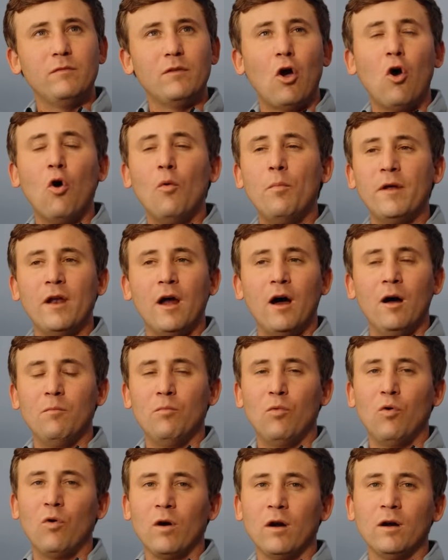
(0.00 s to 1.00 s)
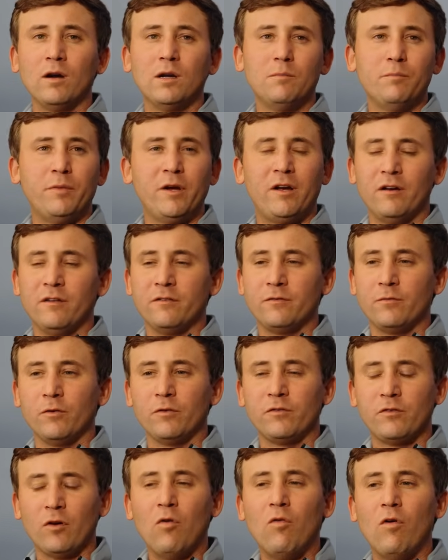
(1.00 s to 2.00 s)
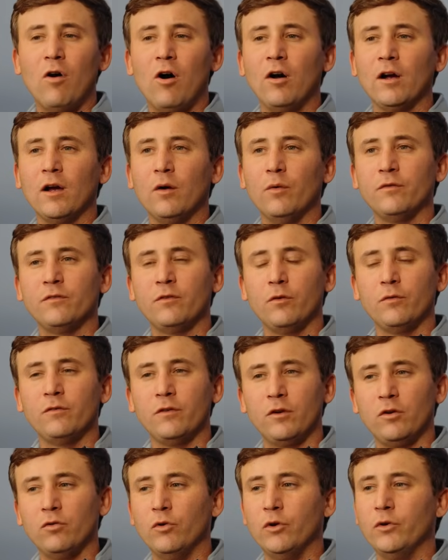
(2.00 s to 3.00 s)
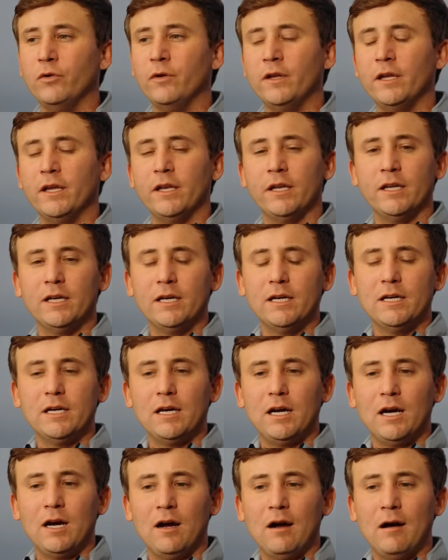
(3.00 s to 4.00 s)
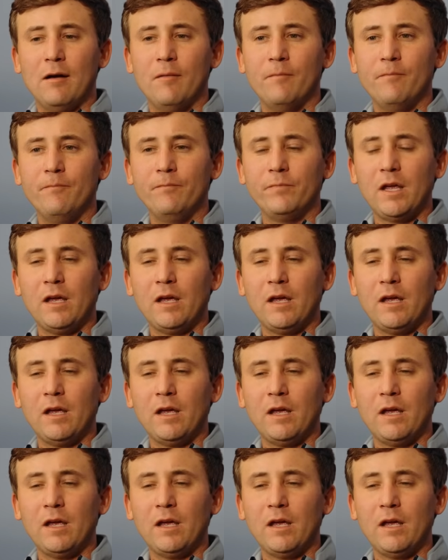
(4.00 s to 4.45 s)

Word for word: open up more because for so long I was so secluded and um,